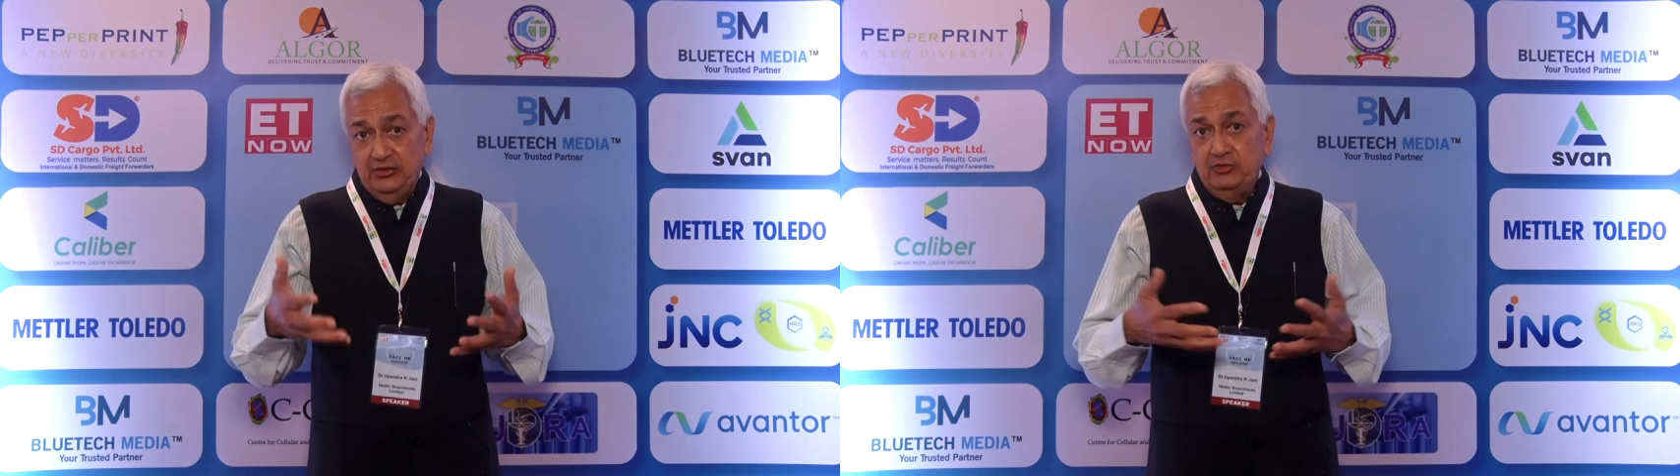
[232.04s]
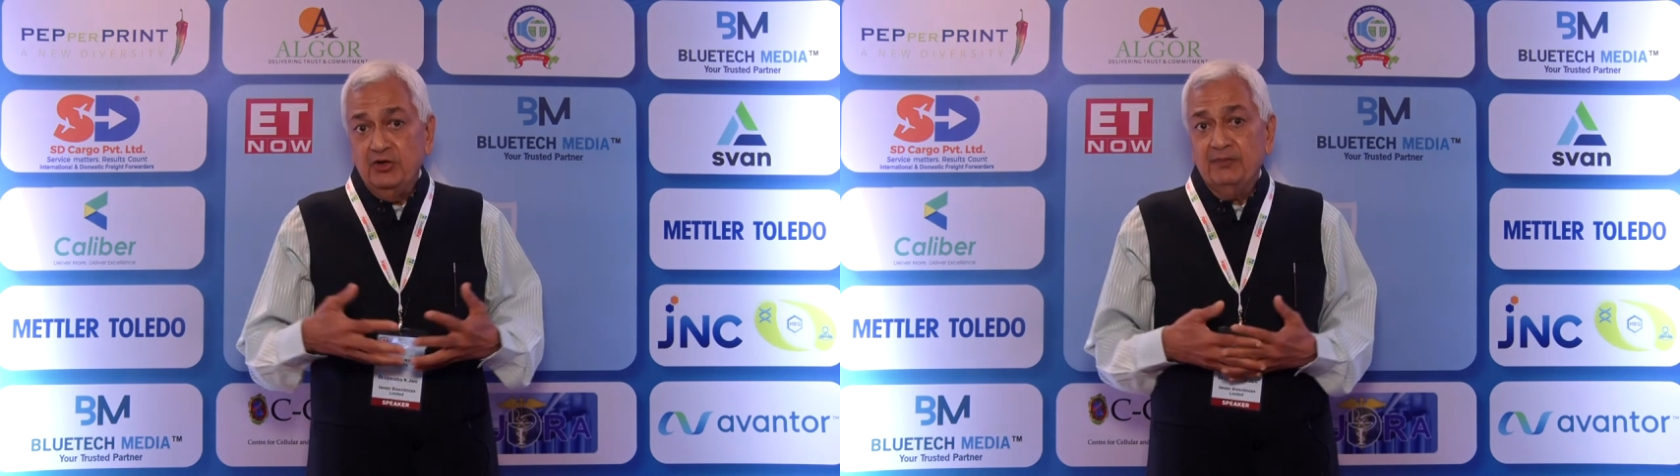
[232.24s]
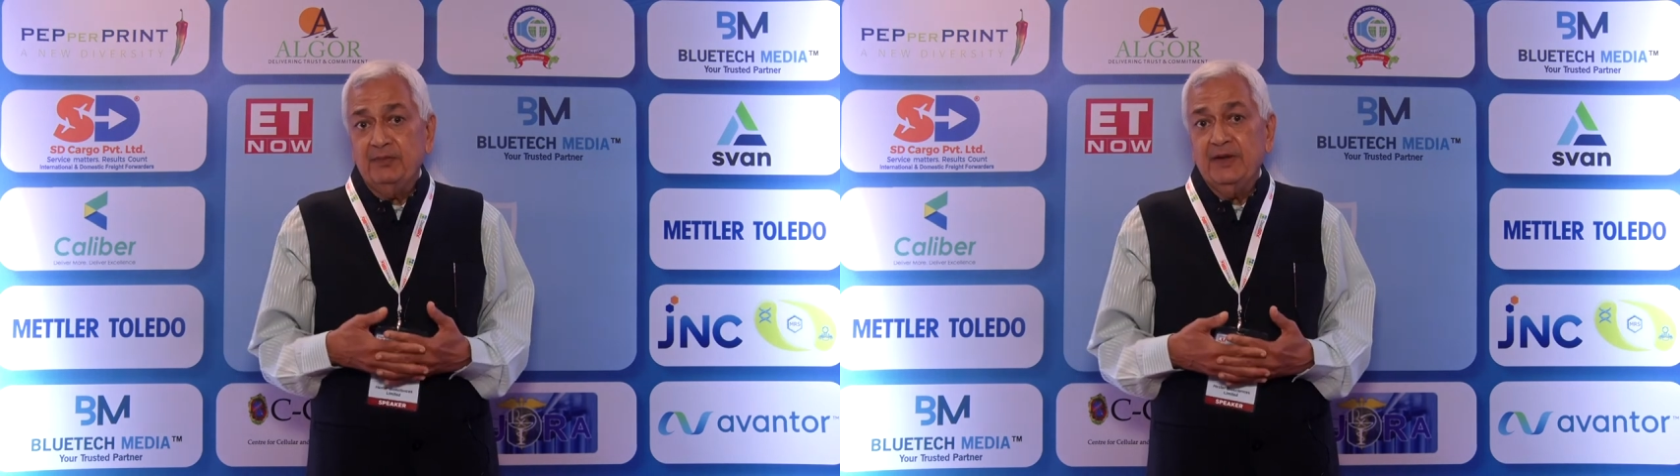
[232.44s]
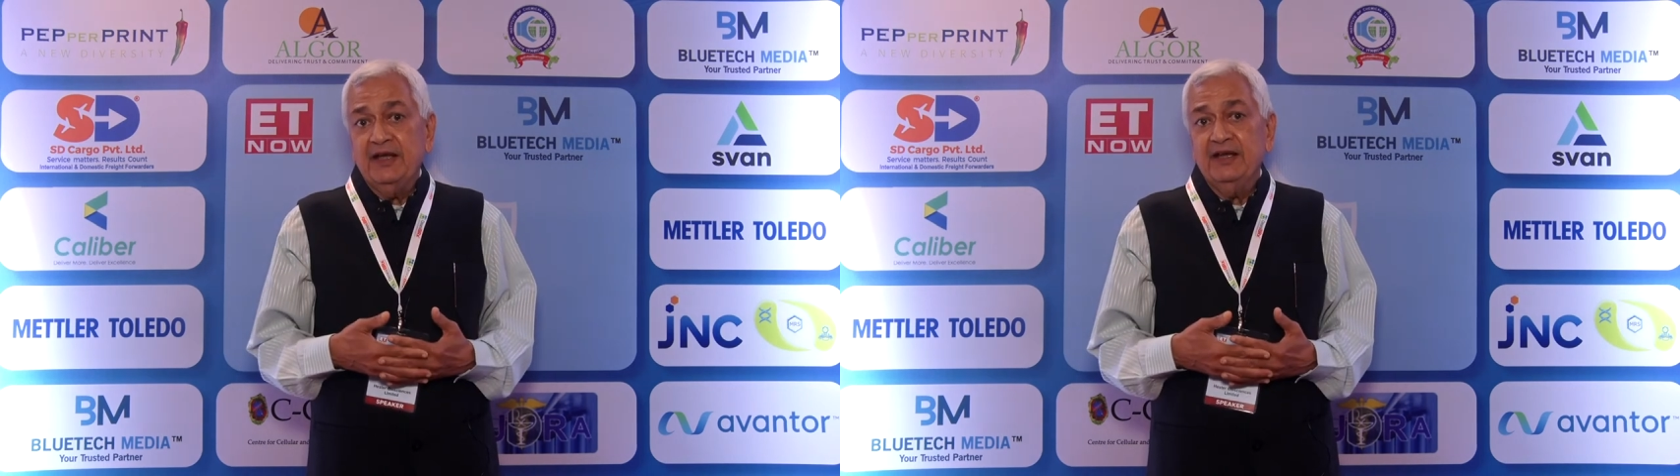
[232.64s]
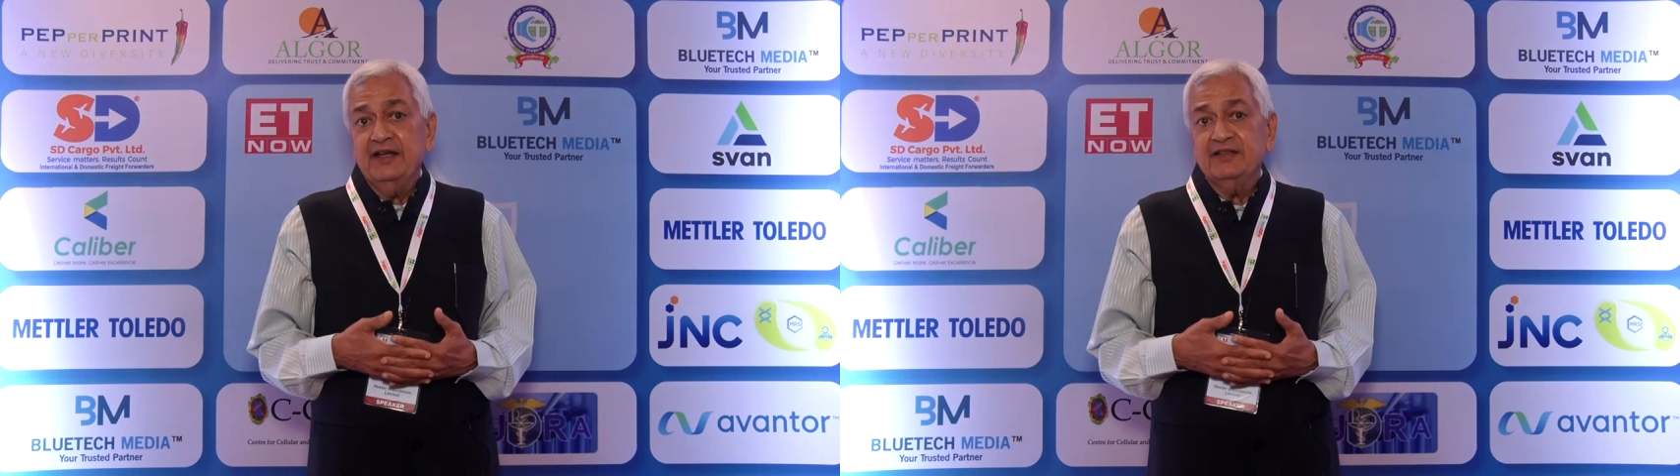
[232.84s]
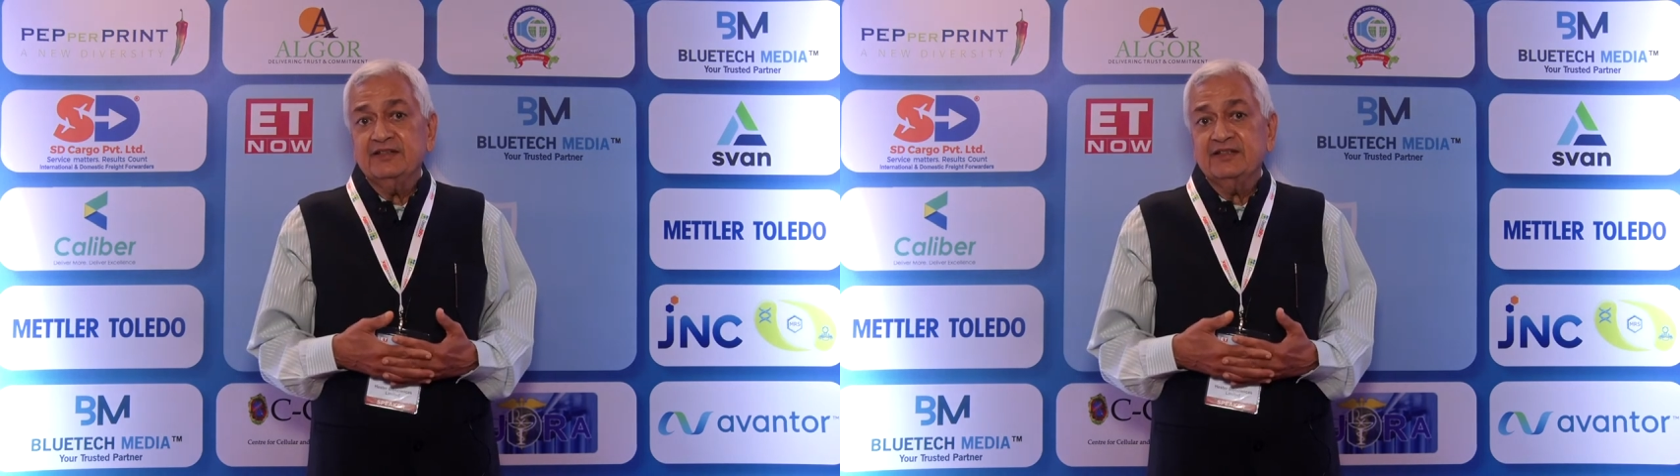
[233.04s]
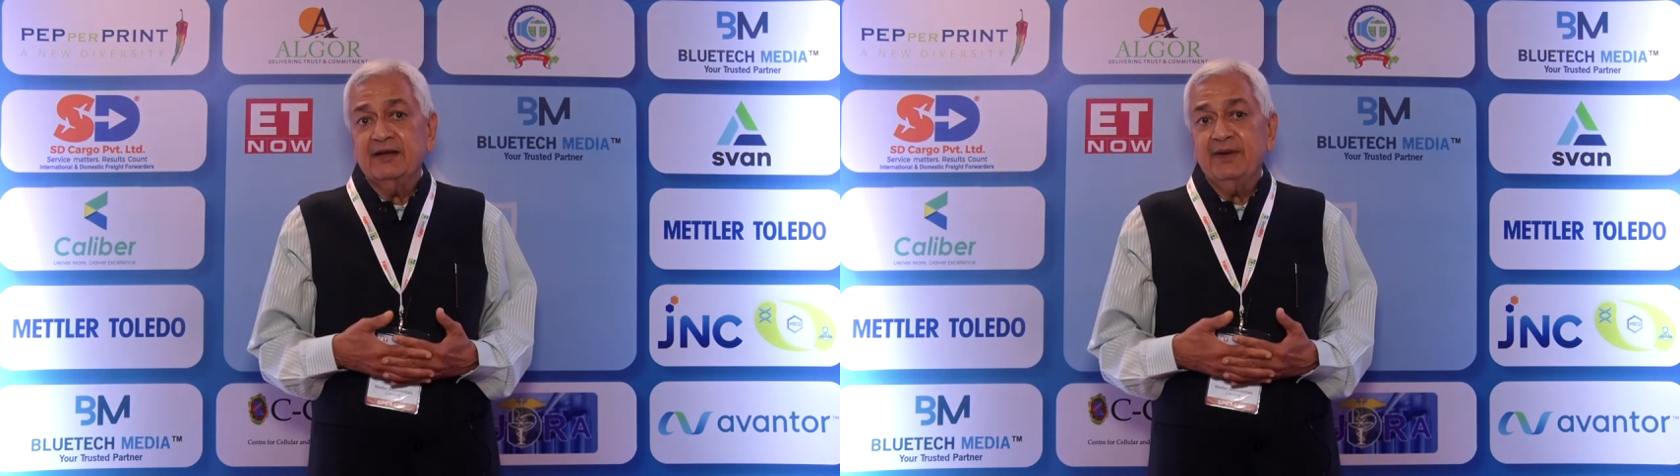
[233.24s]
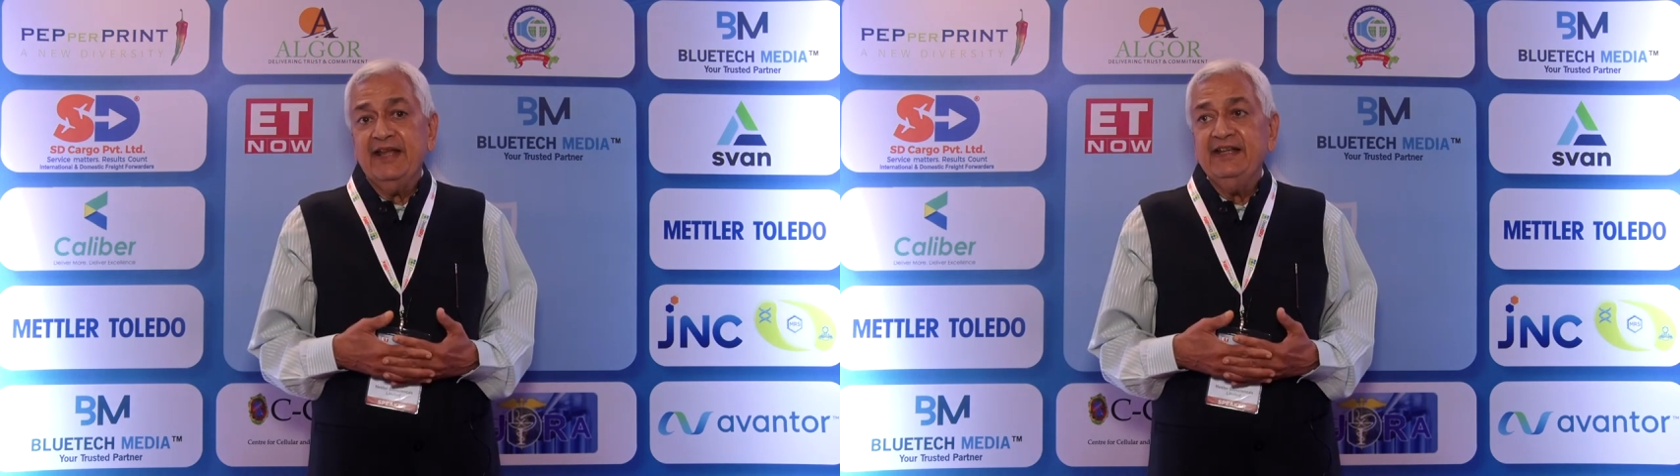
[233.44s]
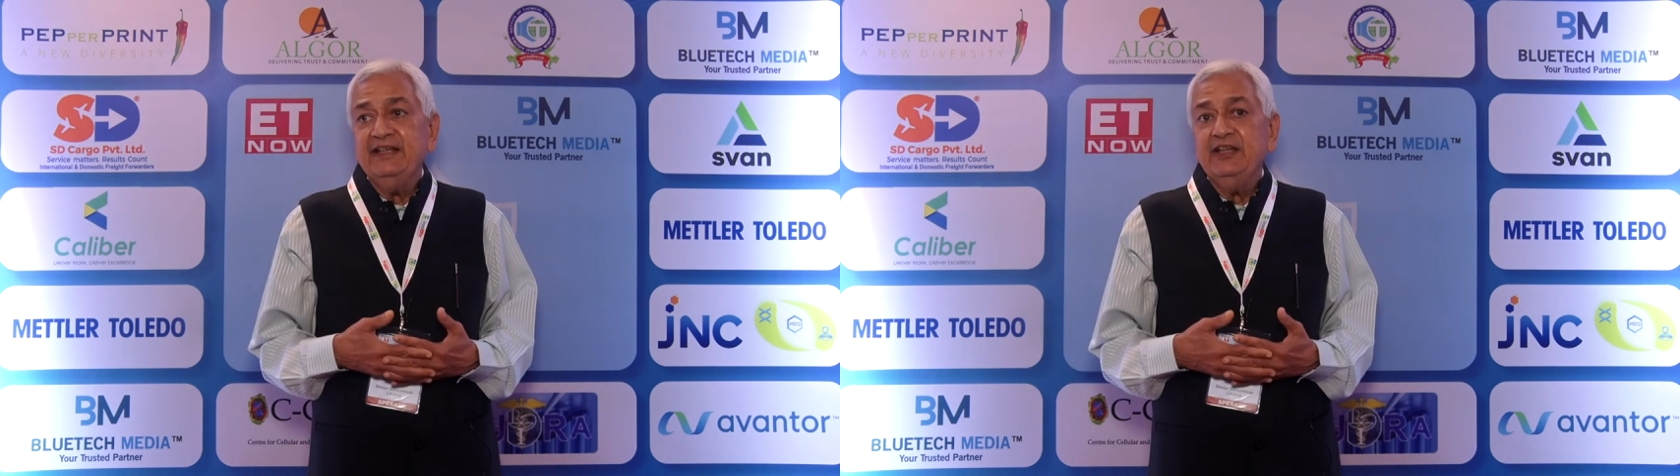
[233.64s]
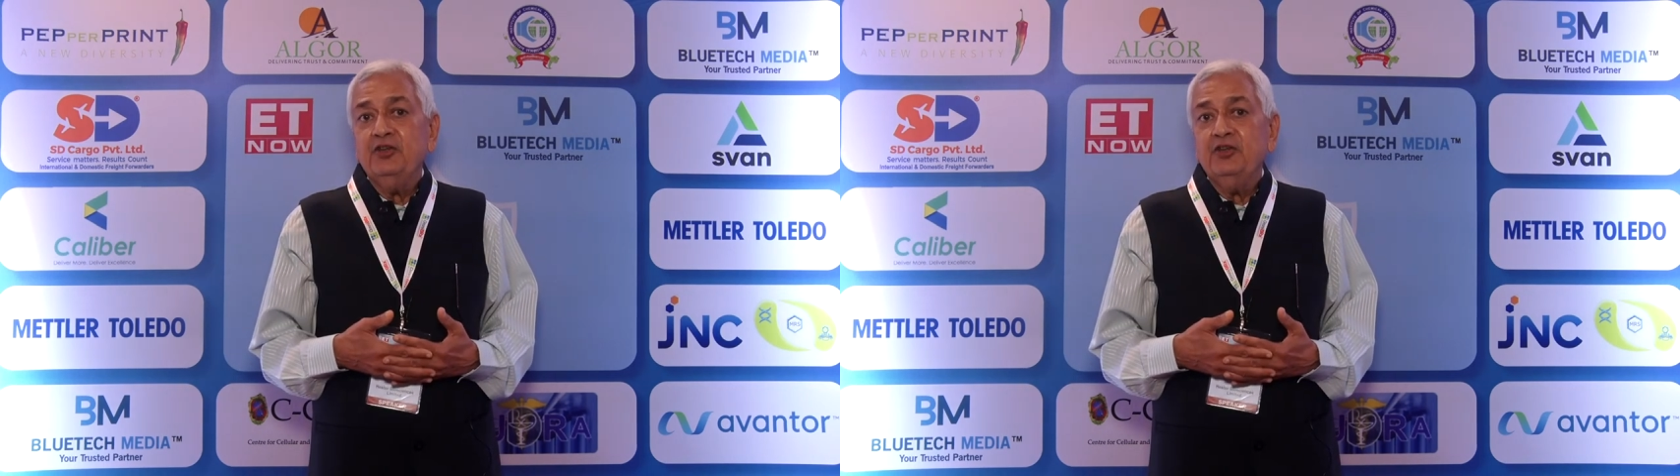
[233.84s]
you are supplying the,